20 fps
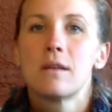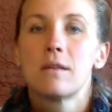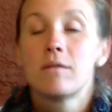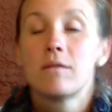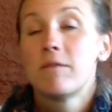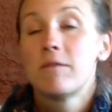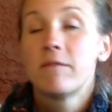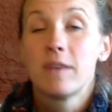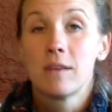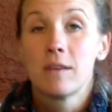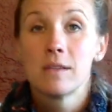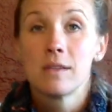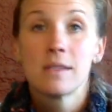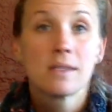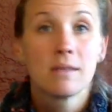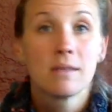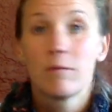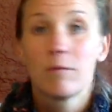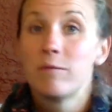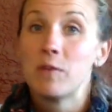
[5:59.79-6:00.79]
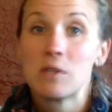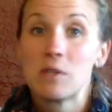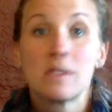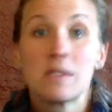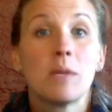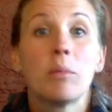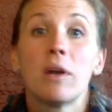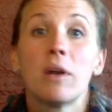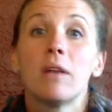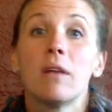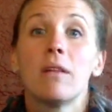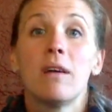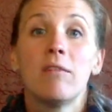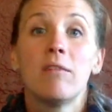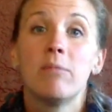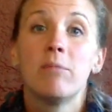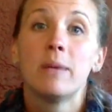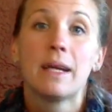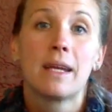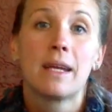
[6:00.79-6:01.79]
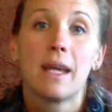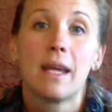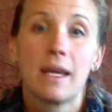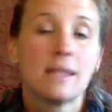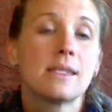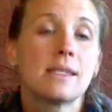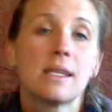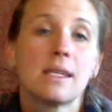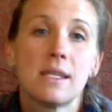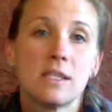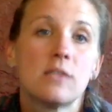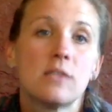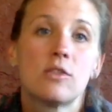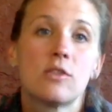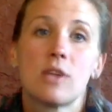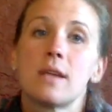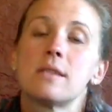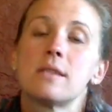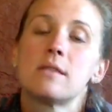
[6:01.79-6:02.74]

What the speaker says: fills up our love buckets. It's just